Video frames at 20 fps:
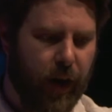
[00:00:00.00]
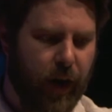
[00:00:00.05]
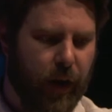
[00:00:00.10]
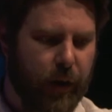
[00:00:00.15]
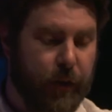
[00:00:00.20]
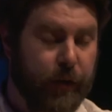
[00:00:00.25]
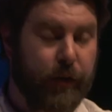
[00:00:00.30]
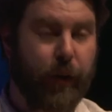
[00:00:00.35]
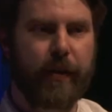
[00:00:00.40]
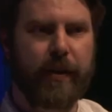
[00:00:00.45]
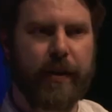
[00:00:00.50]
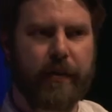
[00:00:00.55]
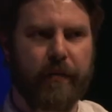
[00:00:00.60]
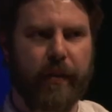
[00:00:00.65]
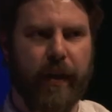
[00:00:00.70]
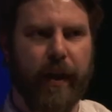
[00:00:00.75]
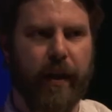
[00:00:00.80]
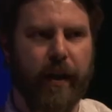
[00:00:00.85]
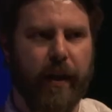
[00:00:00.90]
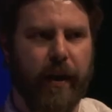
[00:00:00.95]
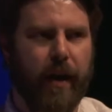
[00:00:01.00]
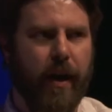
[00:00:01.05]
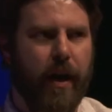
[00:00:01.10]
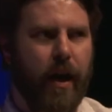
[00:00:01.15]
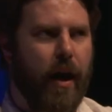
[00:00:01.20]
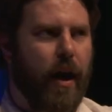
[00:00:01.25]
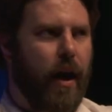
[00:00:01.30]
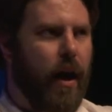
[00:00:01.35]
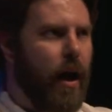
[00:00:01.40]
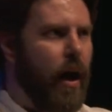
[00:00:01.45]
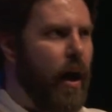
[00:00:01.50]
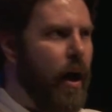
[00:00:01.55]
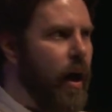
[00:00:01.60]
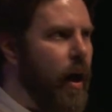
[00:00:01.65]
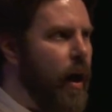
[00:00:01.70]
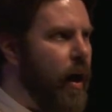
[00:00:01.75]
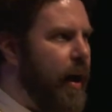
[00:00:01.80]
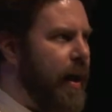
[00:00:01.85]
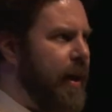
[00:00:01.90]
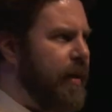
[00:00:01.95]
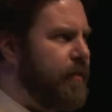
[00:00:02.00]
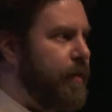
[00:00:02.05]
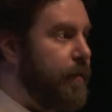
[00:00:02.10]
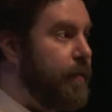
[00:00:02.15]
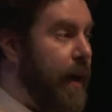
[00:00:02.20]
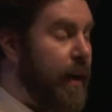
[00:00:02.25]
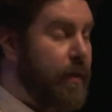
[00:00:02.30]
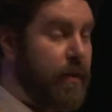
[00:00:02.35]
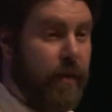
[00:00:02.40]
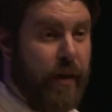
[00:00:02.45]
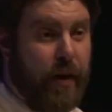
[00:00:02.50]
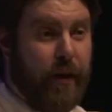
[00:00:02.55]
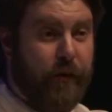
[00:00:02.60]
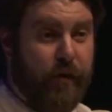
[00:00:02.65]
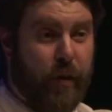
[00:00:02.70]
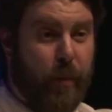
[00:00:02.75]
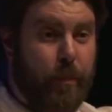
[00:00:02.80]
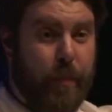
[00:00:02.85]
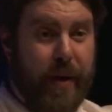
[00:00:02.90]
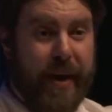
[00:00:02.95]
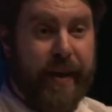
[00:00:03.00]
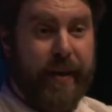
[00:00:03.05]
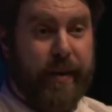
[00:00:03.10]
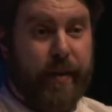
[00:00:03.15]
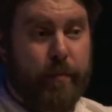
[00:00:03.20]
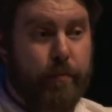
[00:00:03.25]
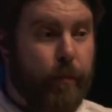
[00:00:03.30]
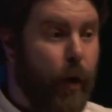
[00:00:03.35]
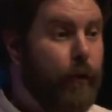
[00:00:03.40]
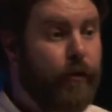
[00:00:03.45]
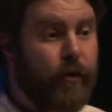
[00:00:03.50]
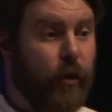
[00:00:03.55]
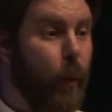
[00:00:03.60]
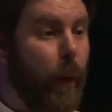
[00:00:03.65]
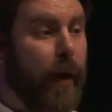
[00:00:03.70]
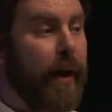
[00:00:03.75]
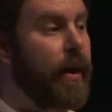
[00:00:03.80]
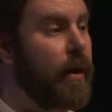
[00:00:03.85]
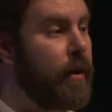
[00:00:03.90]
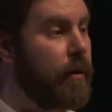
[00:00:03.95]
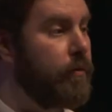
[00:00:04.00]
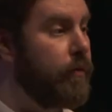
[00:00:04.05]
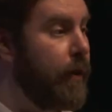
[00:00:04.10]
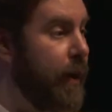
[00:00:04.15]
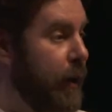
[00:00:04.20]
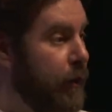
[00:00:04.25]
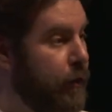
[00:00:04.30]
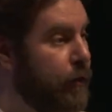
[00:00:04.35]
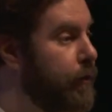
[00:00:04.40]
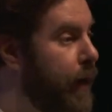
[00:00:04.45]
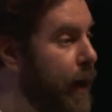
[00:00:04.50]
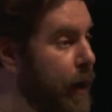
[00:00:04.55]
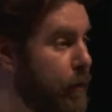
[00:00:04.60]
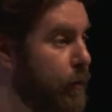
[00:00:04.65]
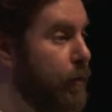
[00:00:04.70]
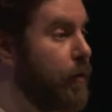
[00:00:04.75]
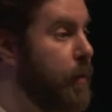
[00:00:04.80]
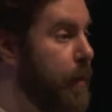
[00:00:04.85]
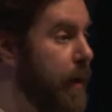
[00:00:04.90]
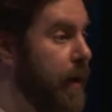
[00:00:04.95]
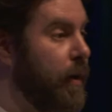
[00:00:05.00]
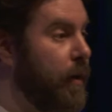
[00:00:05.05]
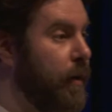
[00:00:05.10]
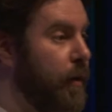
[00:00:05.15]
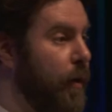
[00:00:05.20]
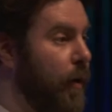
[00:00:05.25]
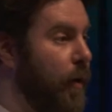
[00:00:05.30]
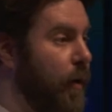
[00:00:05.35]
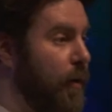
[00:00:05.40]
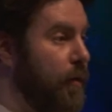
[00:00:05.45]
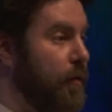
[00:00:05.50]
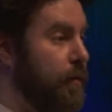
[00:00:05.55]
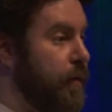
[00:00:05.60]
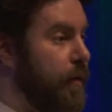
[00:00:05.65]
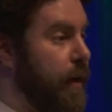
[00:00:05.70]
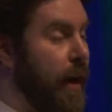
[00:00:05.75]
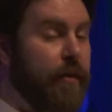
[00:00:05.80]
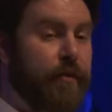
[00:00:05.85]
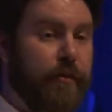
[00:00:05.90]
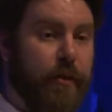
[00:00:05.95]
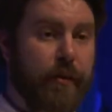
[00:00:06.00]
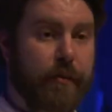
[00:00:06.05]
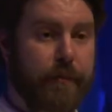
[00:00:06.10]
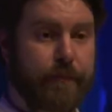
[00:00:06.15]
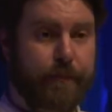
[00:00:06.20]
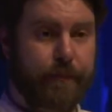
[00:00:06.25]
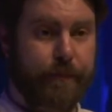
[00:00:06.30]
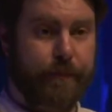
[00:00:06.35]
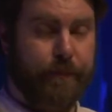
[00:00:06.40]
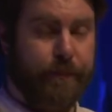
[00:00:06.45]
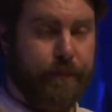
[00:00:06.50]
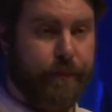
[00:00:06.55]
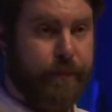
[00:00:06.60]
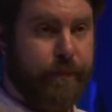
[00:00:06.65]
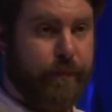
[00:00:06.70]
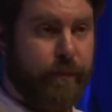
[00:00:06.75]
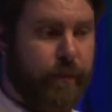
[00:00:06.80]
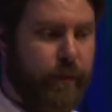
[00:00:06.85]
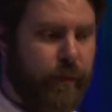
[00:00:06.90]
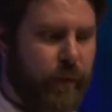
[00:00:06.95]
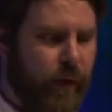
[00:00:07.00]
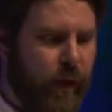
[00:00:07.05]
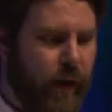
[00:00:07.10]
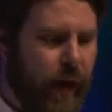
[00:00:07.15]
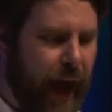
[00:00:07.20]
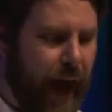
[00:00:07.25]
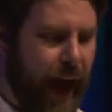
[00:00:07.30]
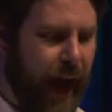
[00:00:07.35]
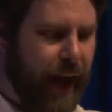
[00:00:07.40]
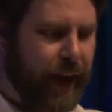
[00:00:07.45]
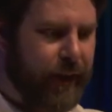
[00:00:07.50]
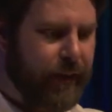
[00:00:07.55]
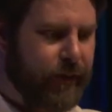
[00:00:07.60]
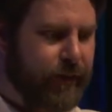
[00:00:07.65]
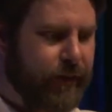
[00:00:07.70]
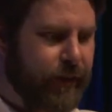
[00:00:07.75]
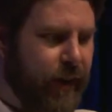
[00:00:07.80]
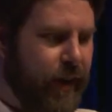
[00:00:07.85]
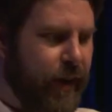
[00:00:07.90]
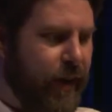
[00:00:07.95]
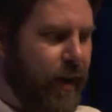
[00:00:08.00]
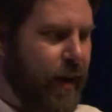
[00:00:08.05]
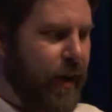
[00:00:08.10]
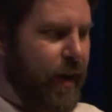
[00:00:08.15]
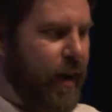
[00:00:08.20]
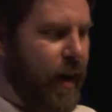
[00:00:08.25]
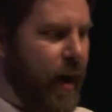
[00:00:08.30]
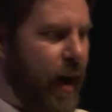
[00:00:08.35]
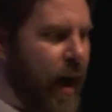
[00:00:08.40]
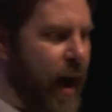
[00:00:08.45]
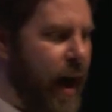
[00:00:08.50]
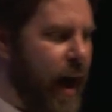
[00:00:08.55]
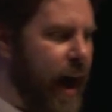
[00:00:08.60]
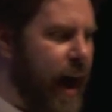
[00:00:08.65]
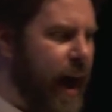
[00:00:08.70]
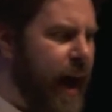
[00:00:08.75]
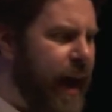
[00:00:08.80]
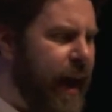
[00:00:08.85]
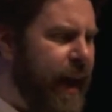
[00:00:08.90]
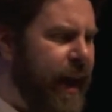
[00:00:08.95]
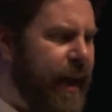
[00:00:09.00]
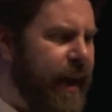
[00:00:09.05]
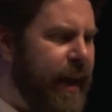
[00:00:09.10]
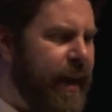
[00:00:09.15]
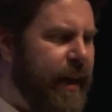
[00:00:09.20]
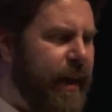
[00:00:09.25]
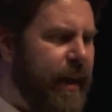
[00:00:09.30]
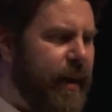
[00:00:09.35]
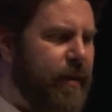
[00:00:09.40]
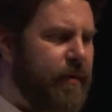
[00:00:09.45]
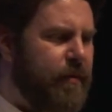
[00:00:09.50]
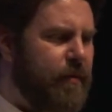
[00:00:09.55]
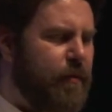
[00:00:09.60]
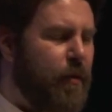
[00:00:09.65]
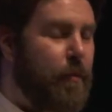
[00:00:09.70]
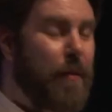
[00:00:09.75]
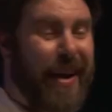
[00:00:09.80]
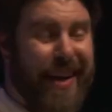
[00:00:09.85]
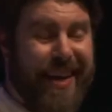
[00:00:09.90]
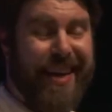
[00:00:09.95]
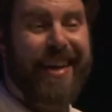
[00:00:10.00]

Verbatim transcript: uh, who don't live there, uh, is the fact that there is a big motorway running straight through the middle of Glasgow. And I for many